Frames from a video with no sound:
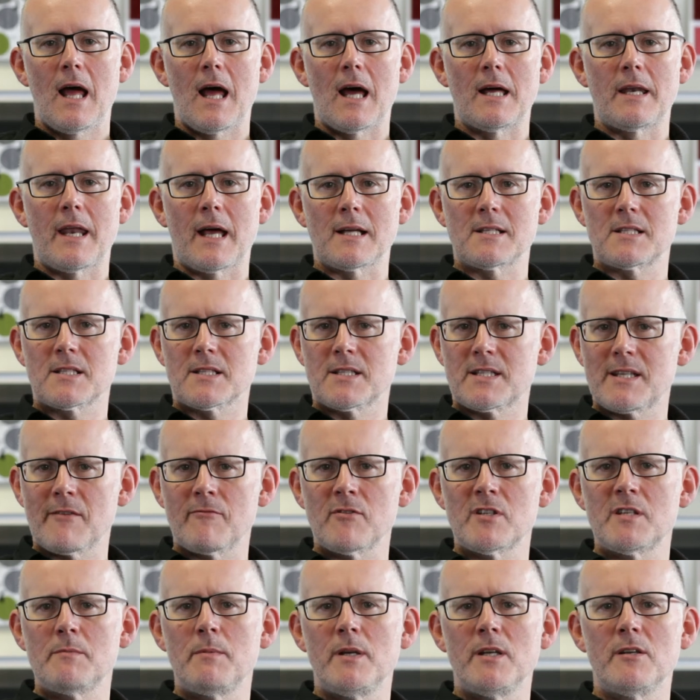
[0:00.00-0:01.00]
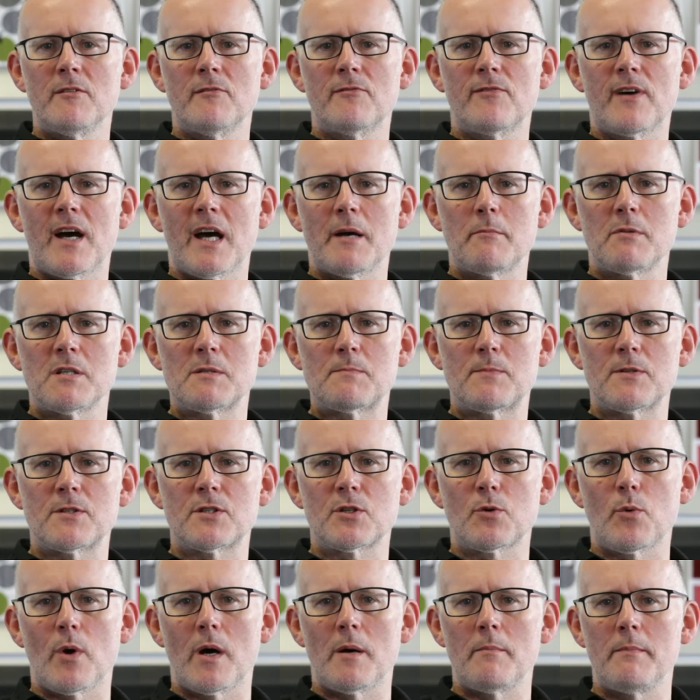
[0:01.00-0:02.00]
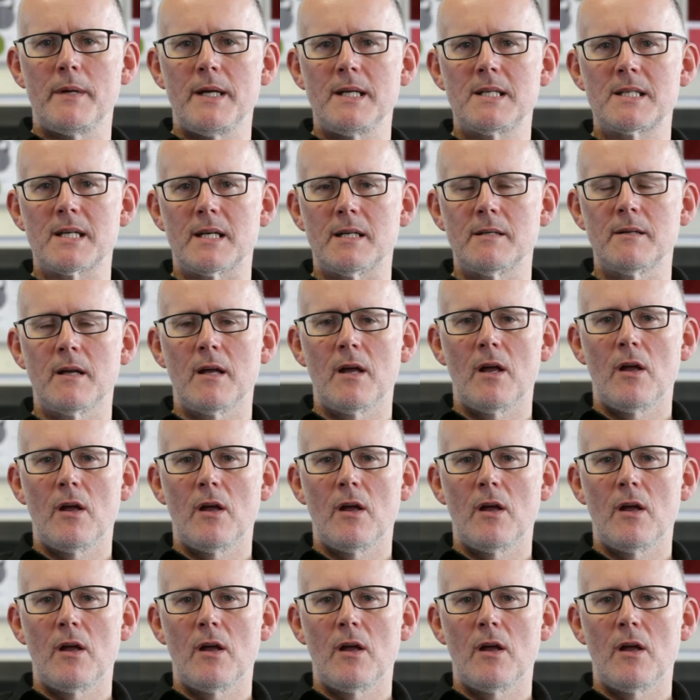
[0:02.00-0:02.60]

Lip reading: It has 70 million fibres per square metre,